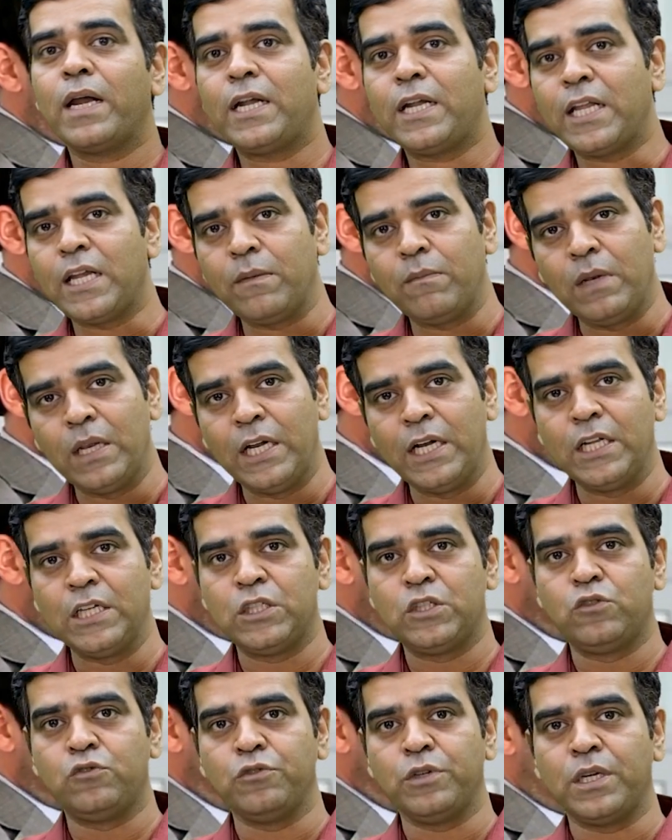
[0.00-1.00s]
team lead
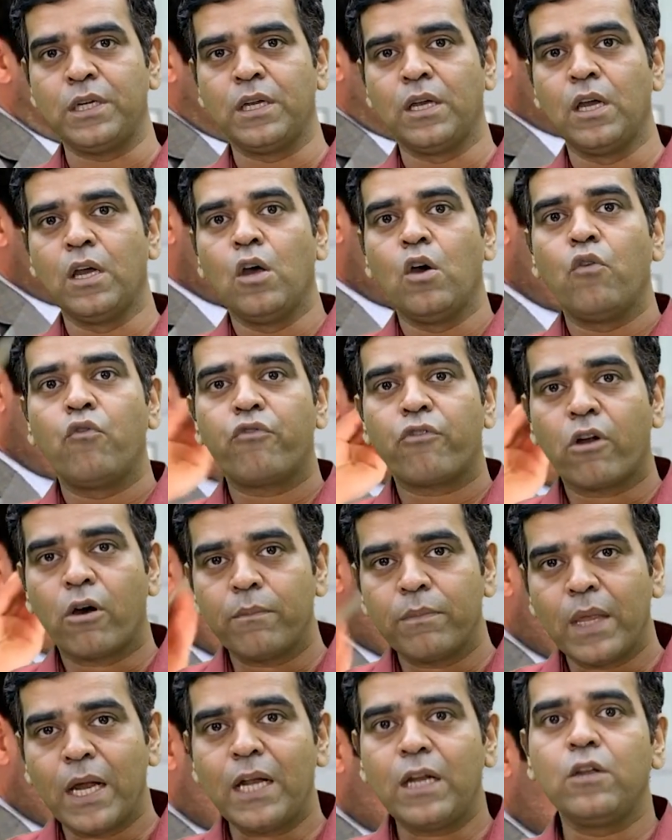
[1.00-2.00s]
is doing.
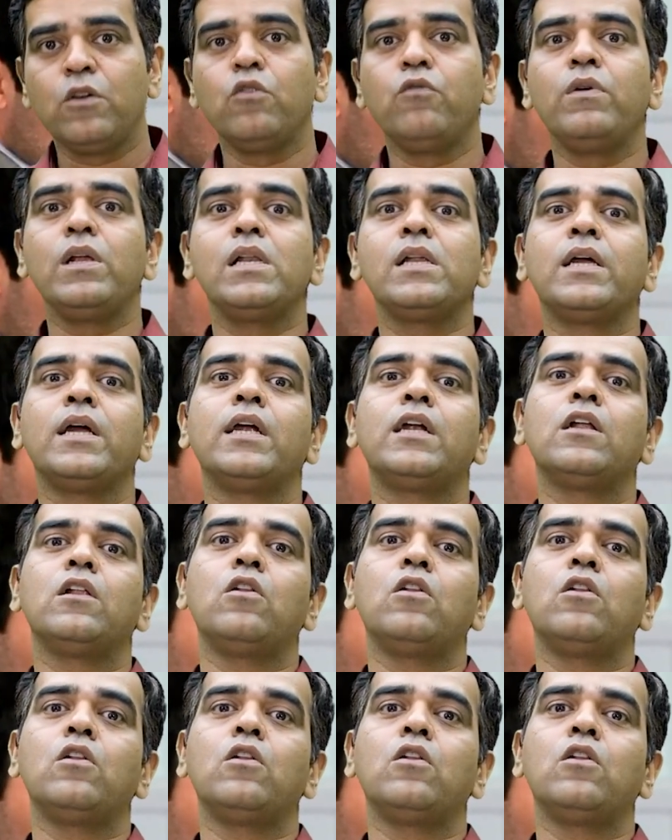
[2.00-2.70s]
From that, you will get a